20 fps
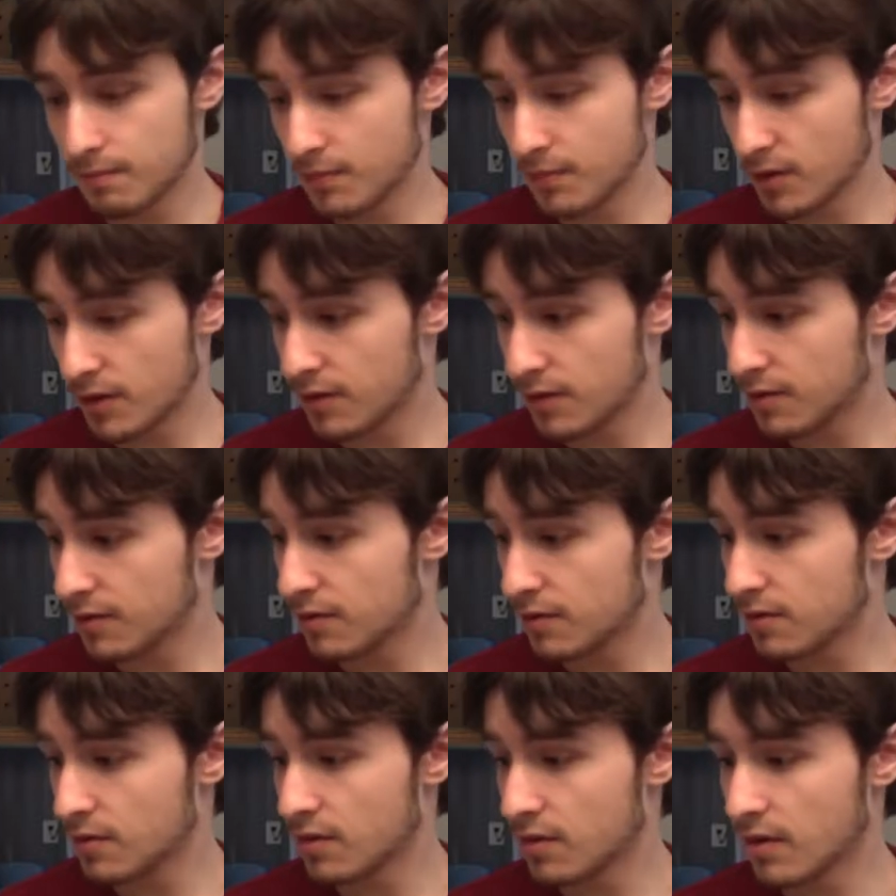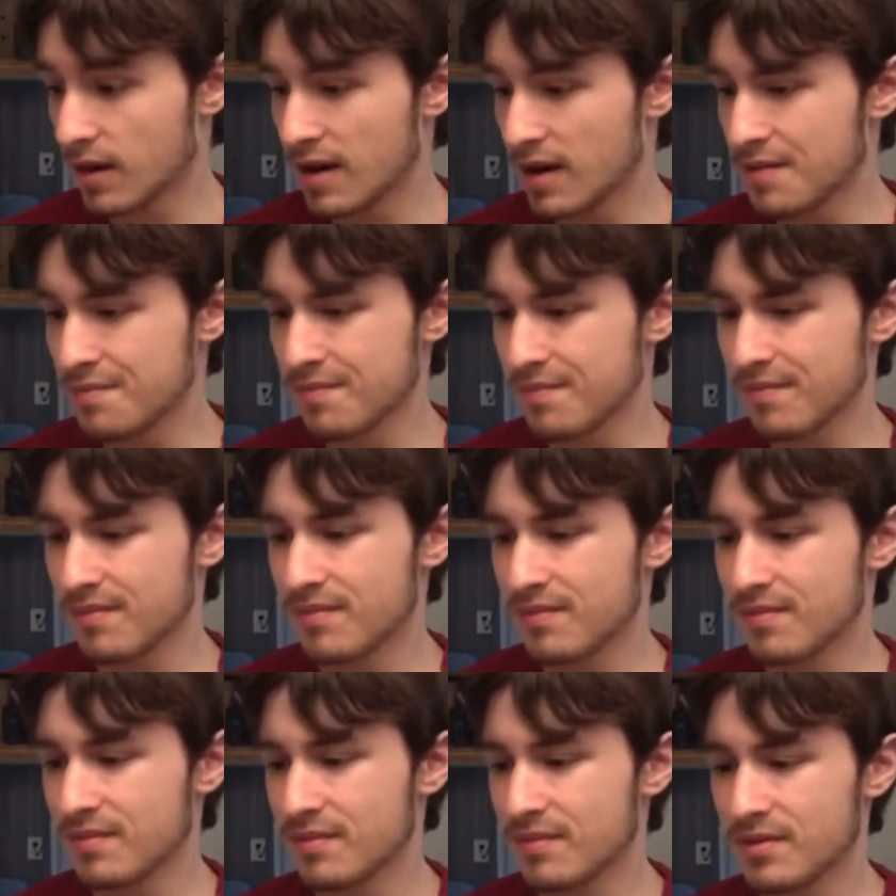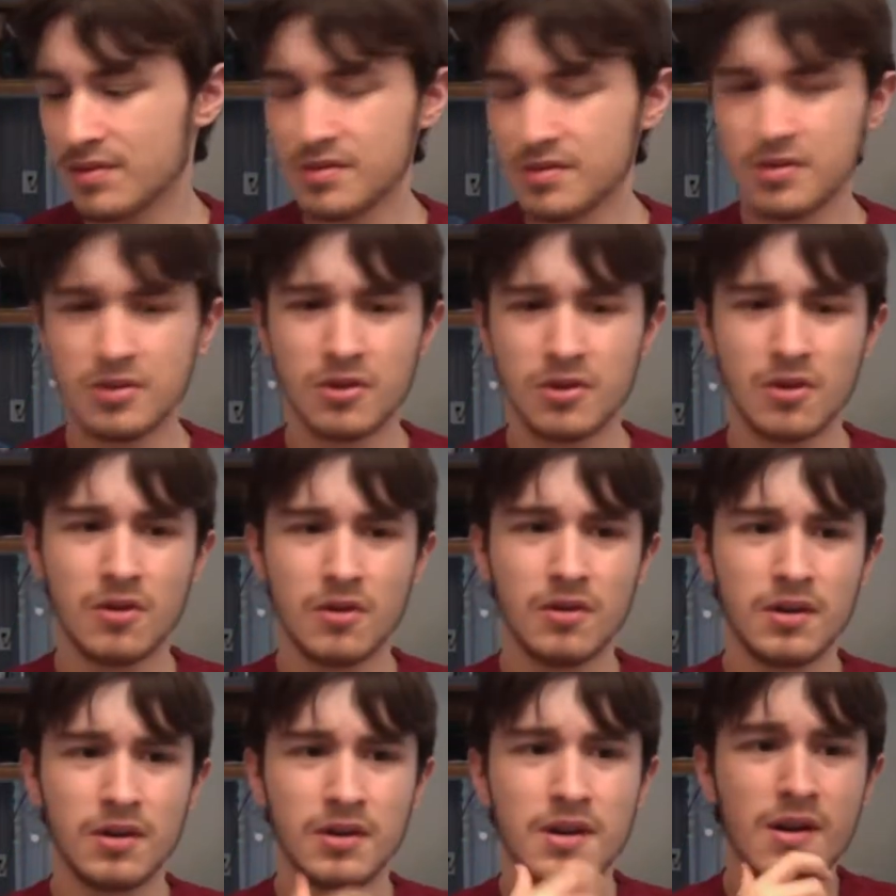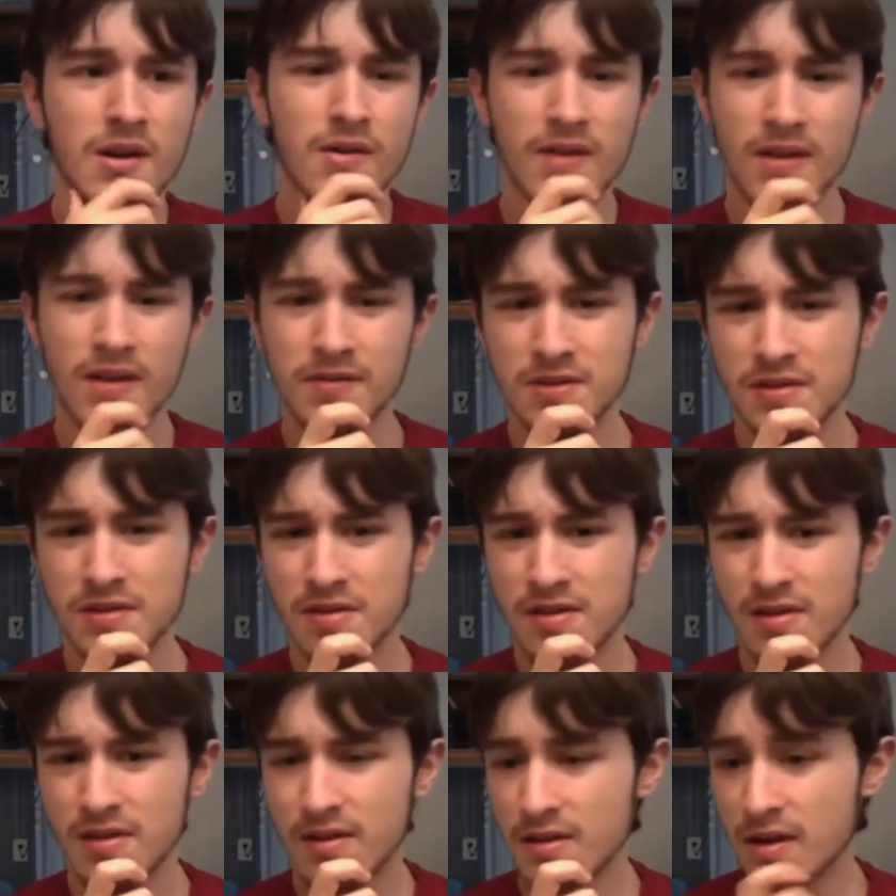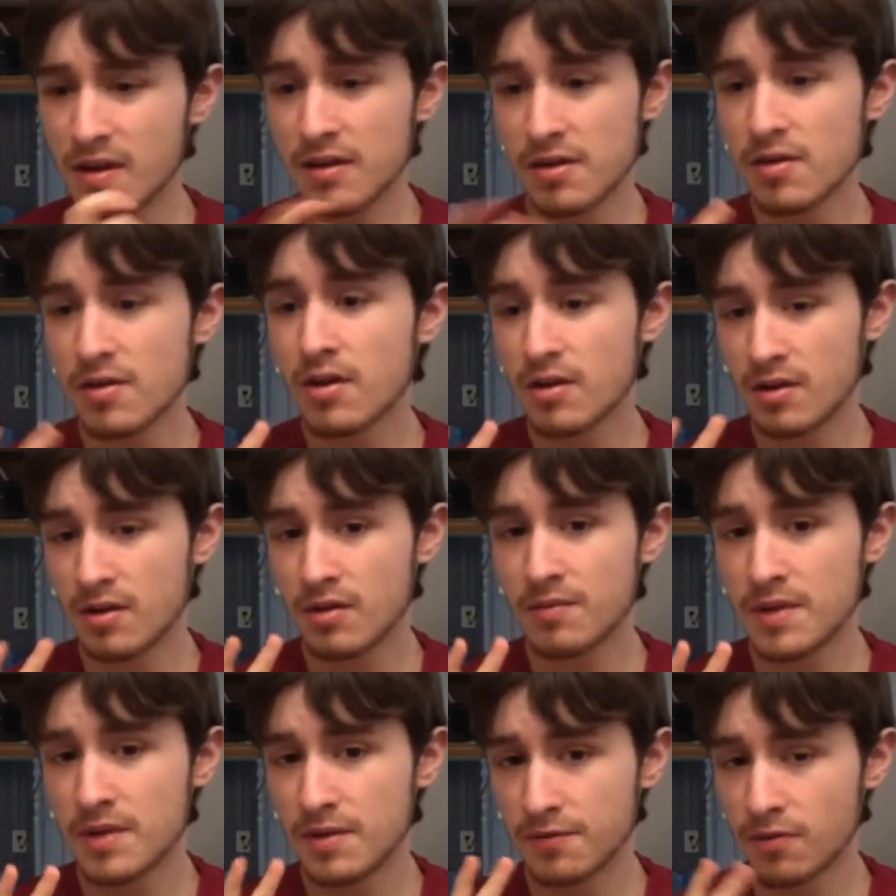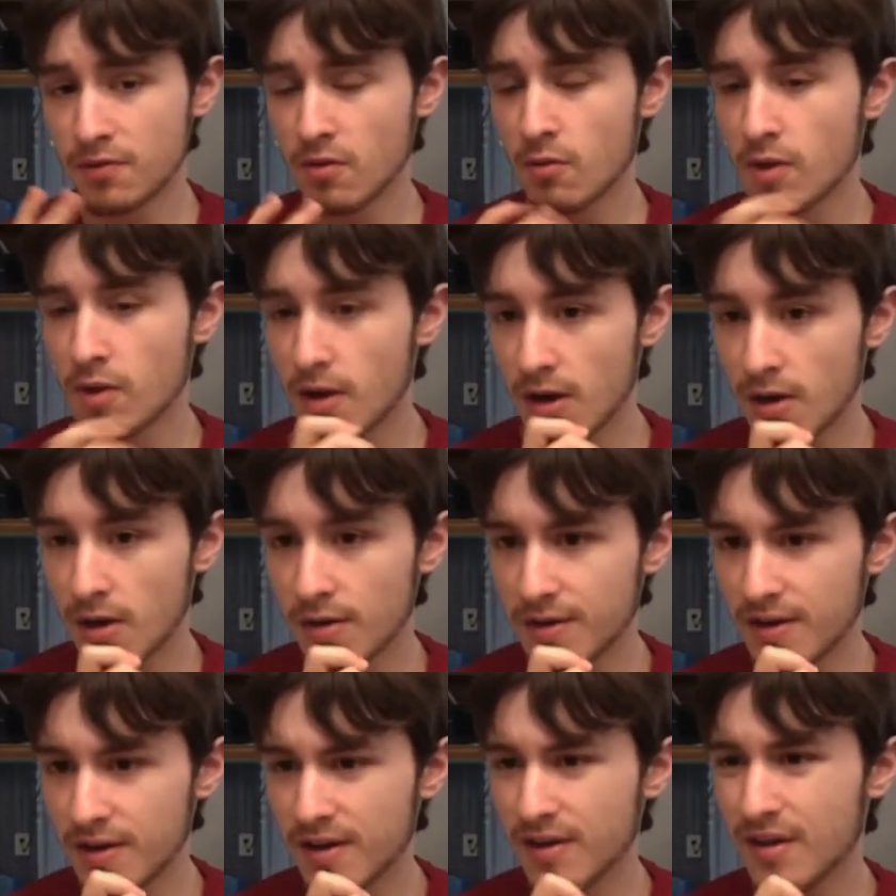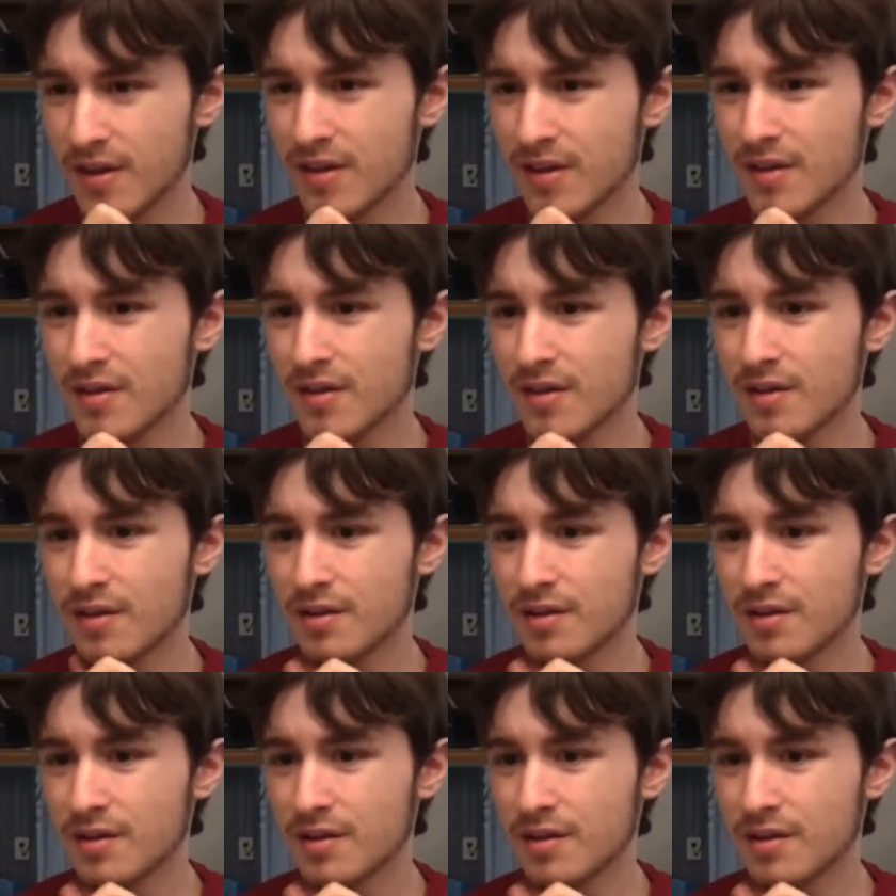But now I have to think. I thought of it for a while, and I